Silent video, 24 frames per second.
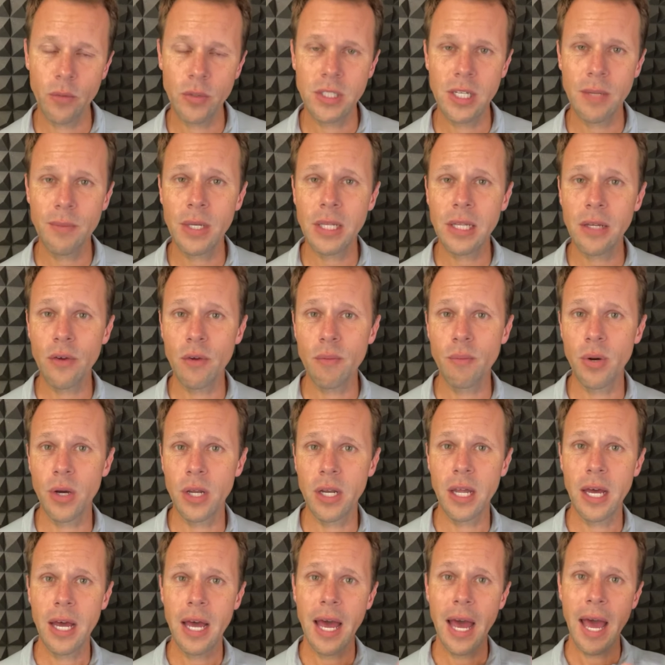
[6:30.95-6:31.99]
Typically, we
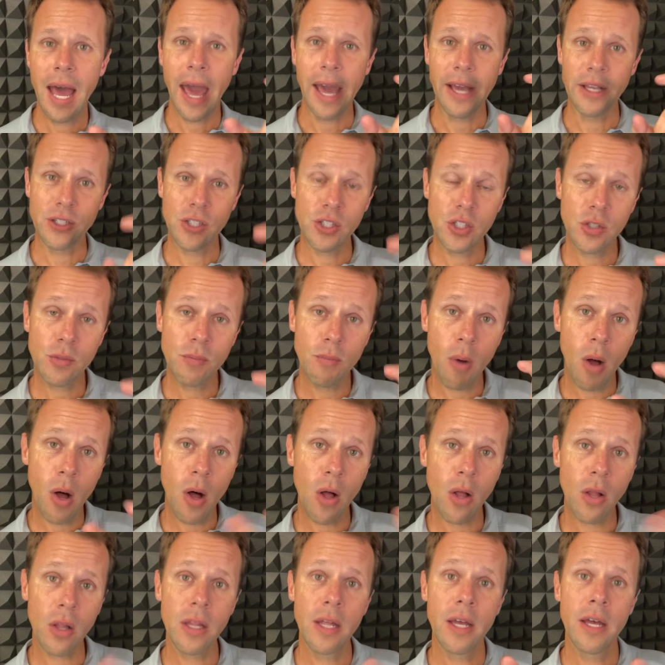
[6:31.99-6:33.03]
put a
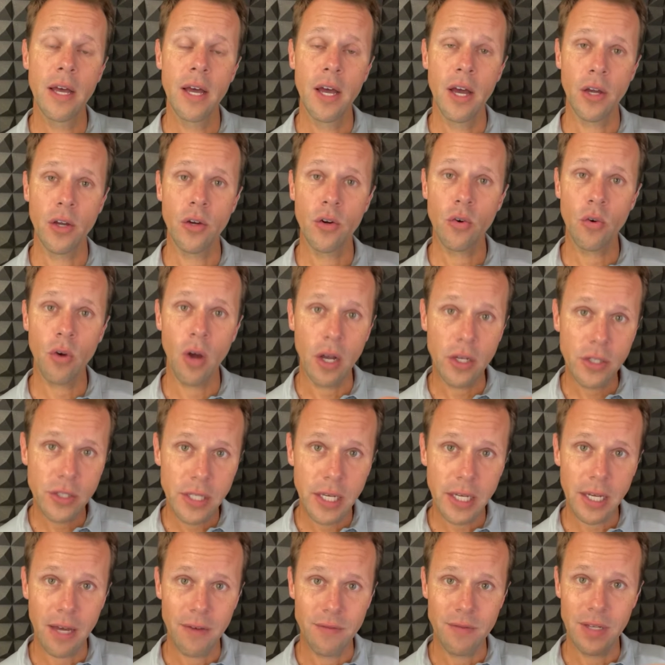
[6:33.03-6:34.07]
small
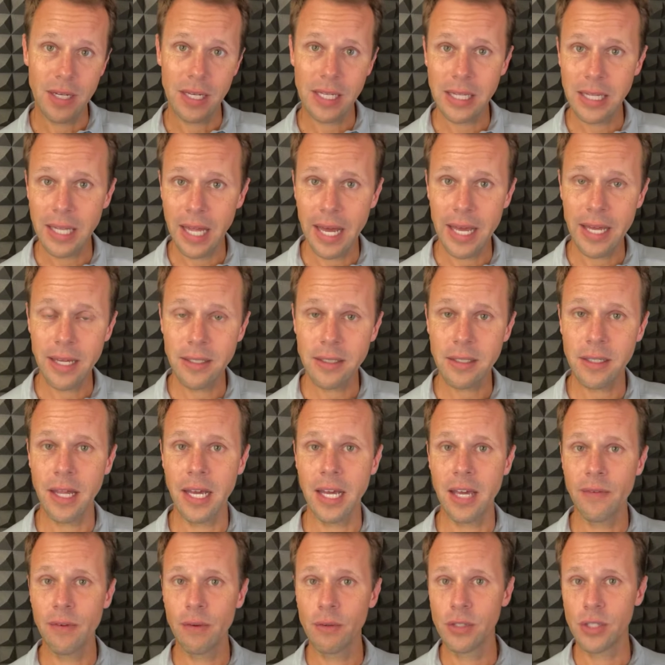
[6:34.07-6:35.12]
acrostic of the client.
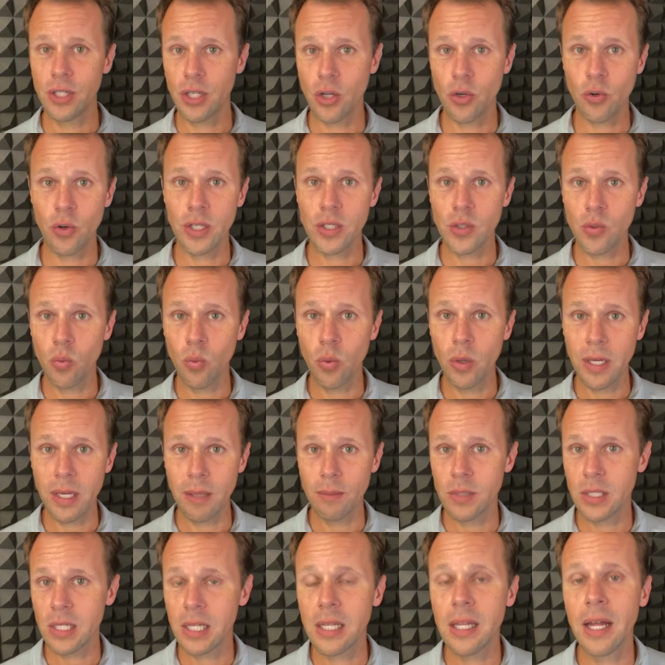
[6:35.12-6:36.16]
Like if it was the Chris
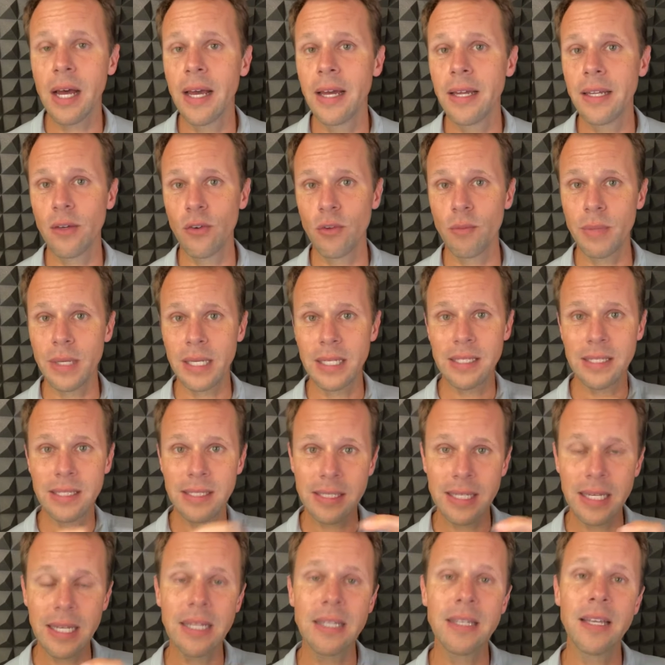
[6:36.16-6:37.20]
Williams client, it would be
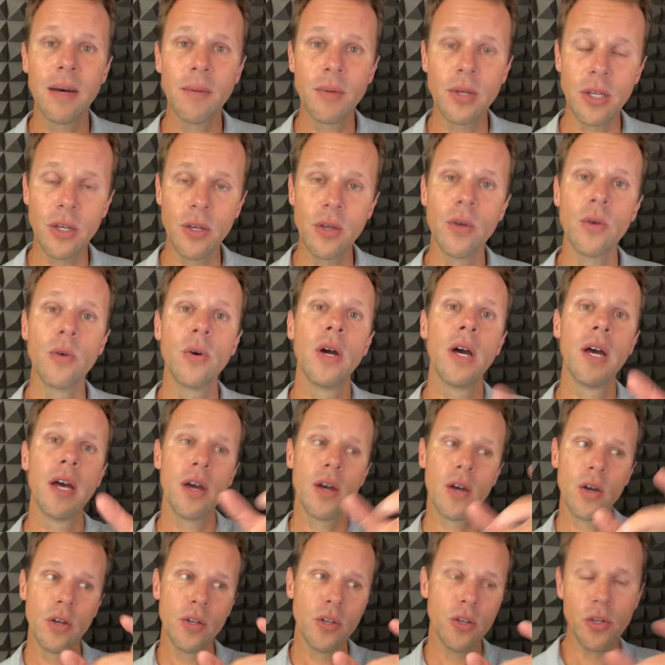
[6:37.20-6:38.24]
CW
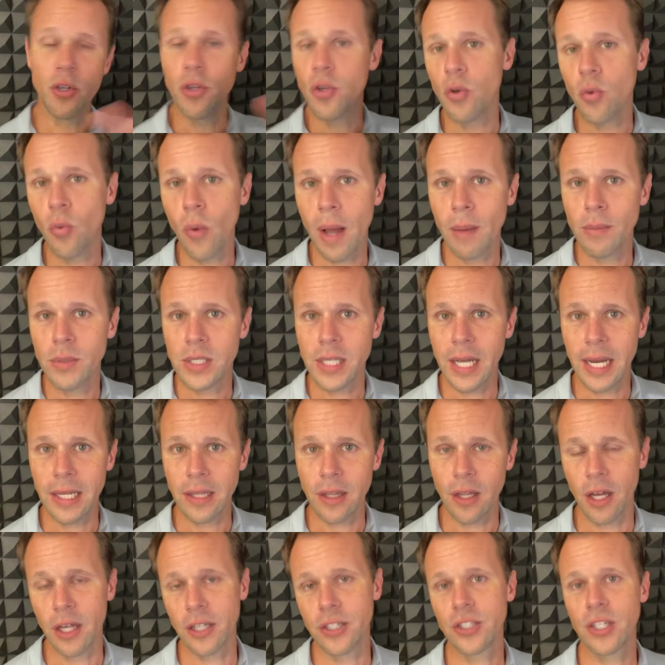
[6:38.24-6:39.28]
new website
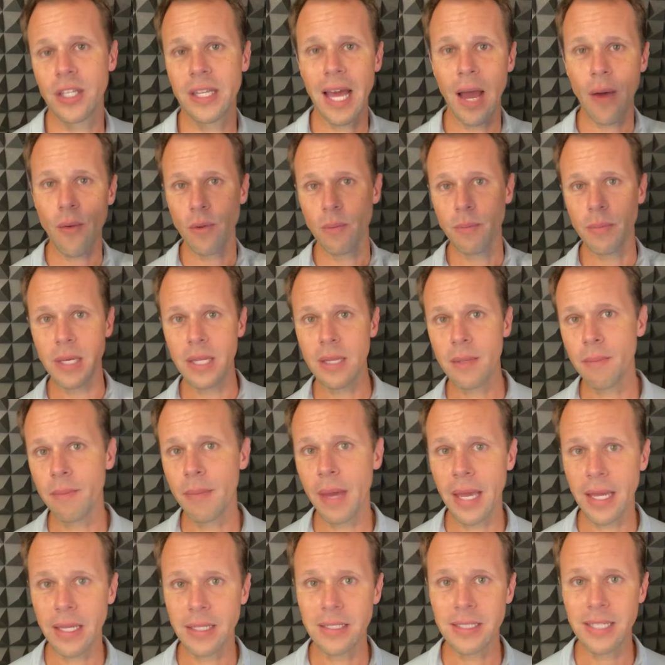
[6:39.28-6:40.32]
launch. That would be the
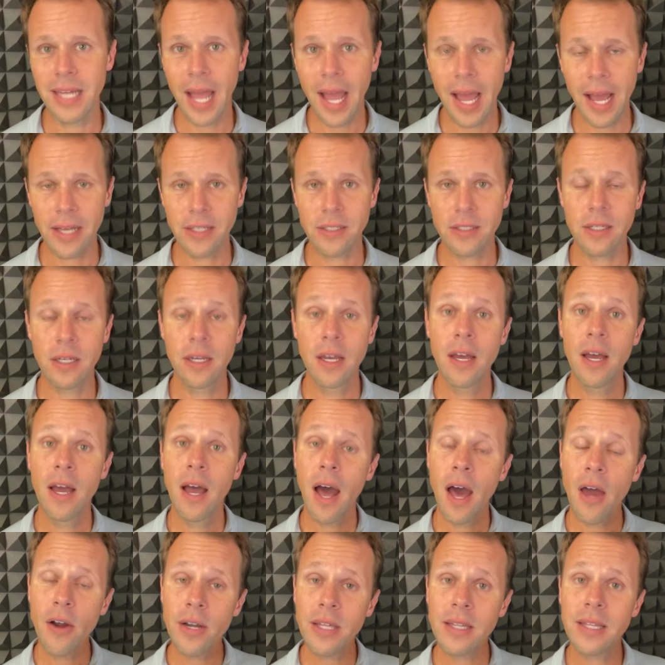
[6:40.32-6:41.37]
main task.
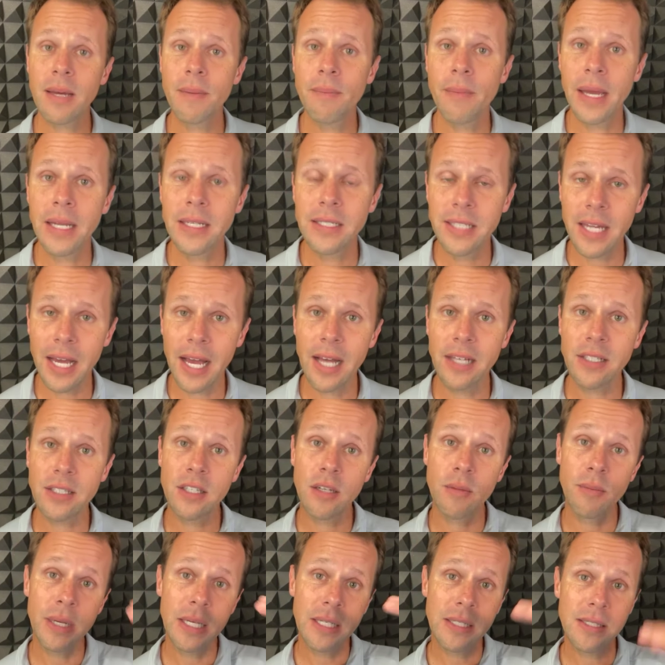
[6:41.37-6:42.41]
Underneath that main task,
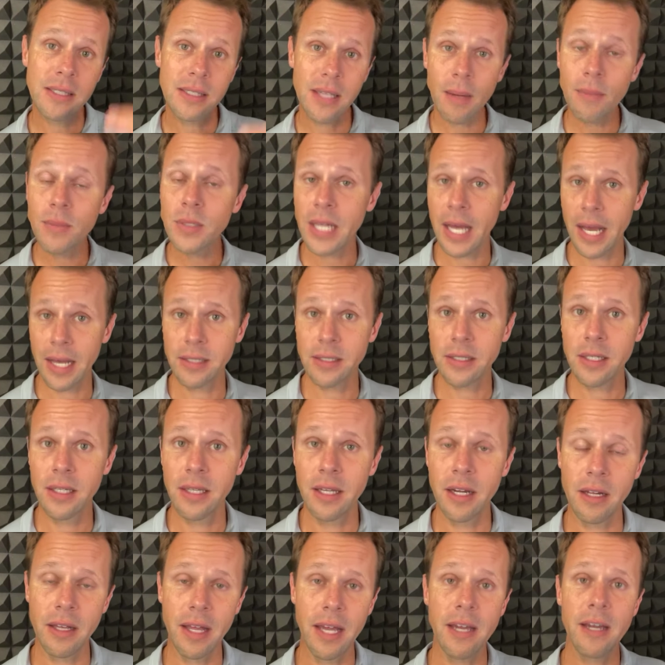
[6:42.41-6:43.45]
there'd be subtasks in
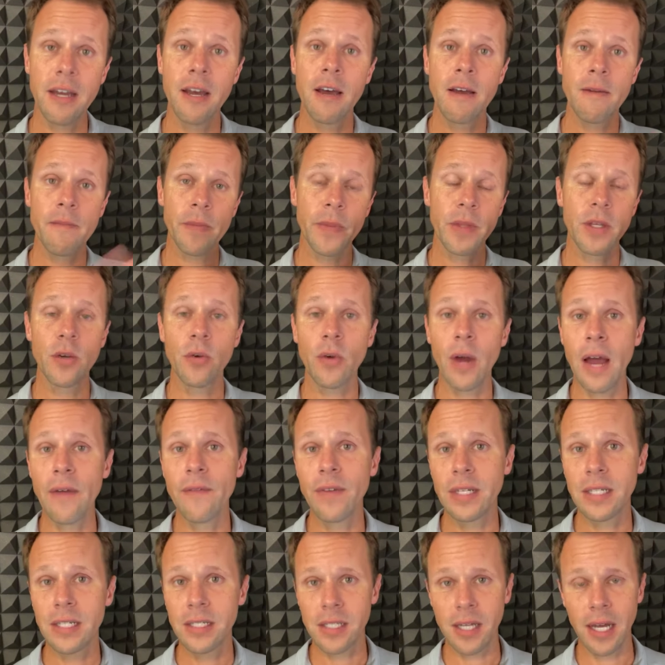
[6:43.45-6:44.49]
there, like
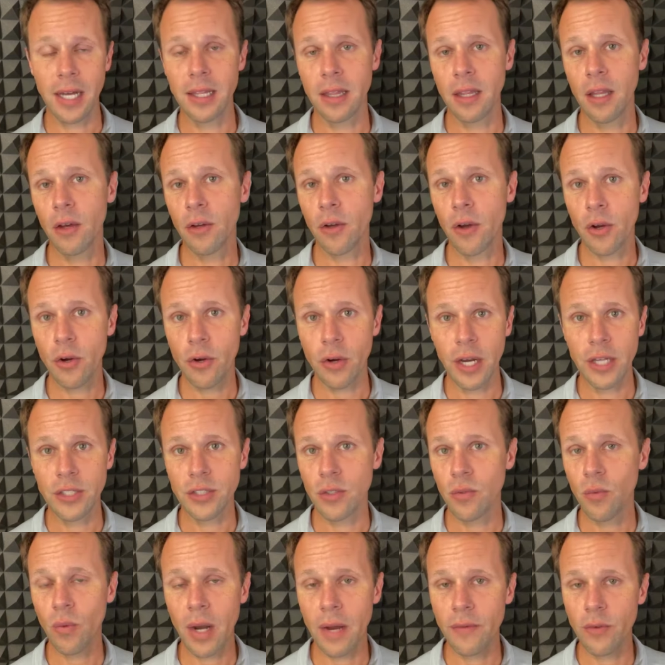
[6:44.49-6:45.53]
graphic design, logo
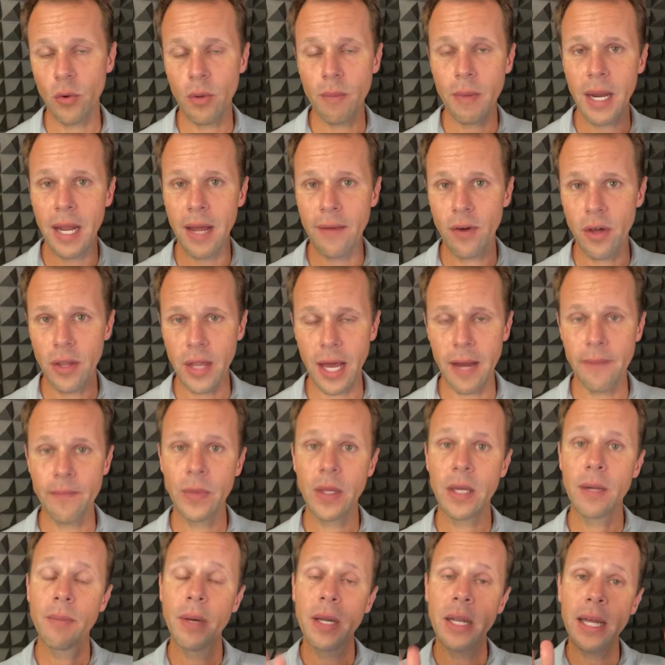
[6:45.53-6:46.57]
creation, whatever. We might have all that.
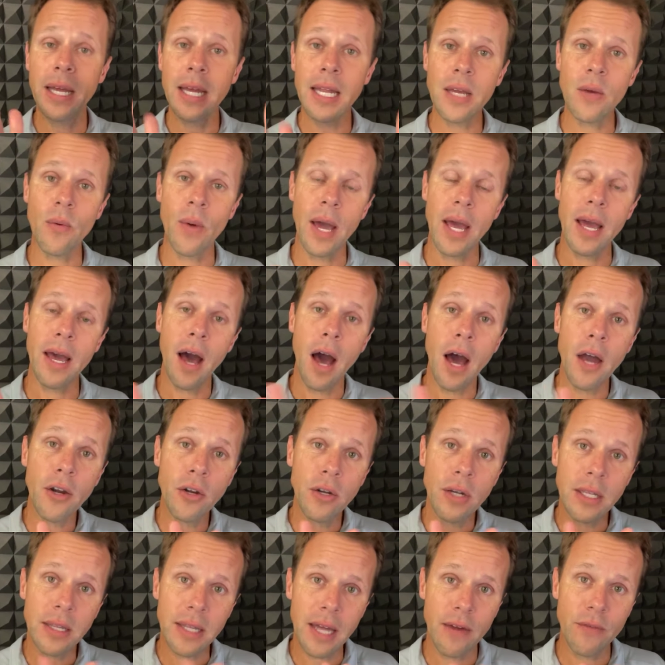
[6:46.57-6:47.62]
But anyway,
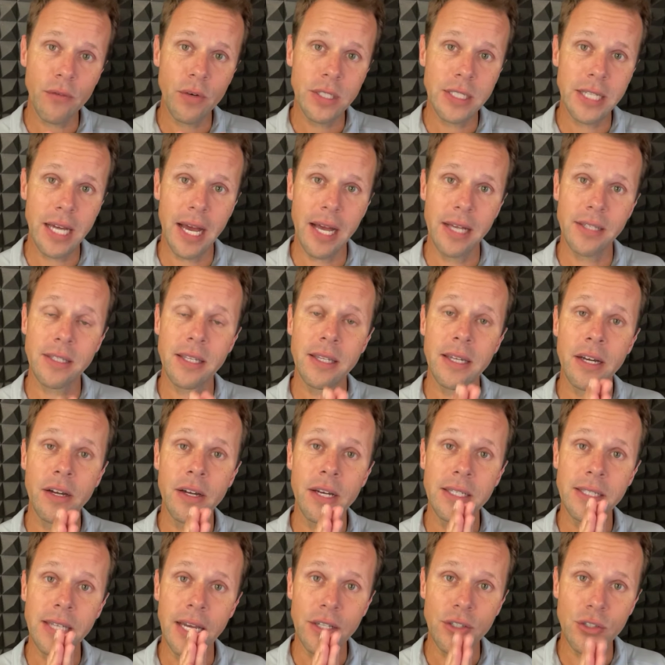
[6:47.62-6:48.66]
underneath every task, there
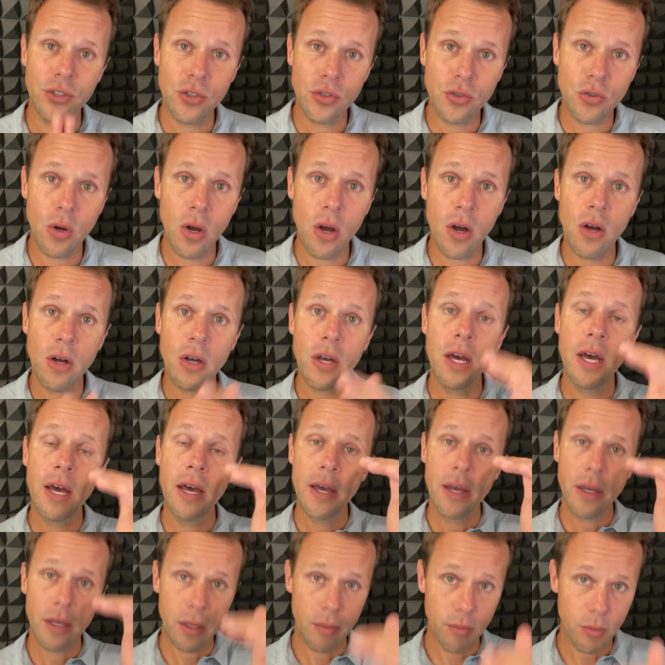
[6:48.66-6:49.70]
is a strong
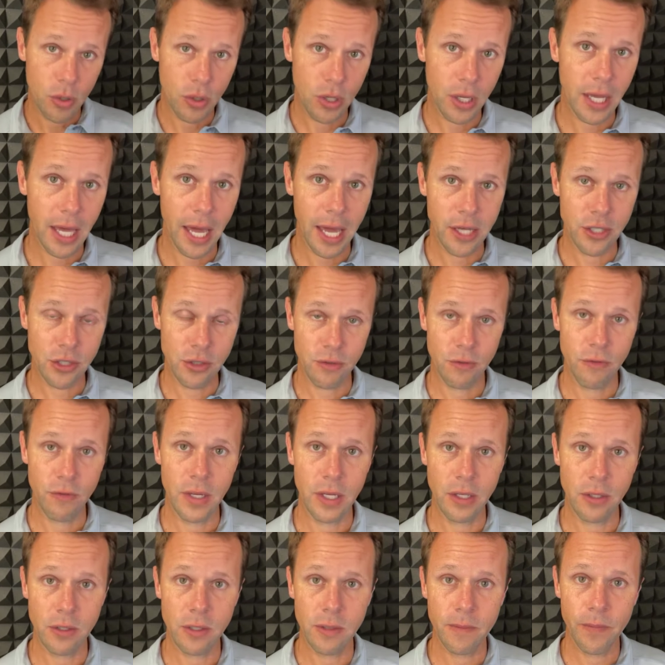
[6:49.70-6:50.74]
communication
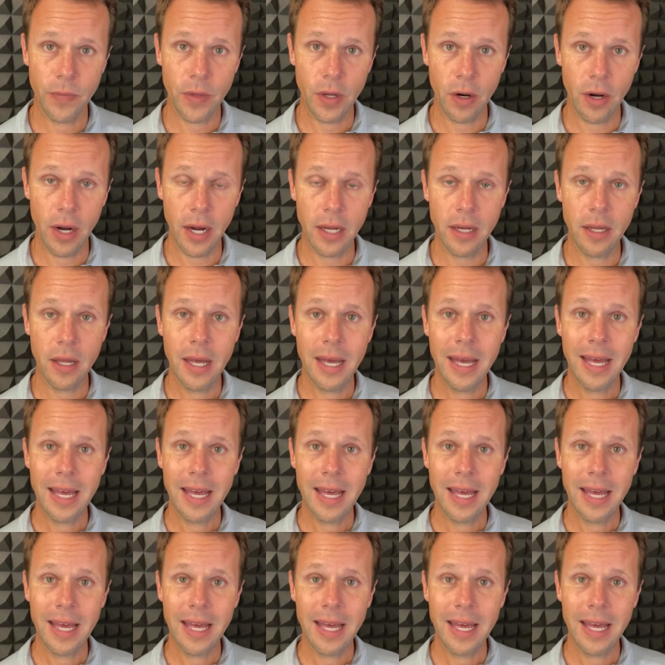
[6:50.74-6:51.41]
field, all right?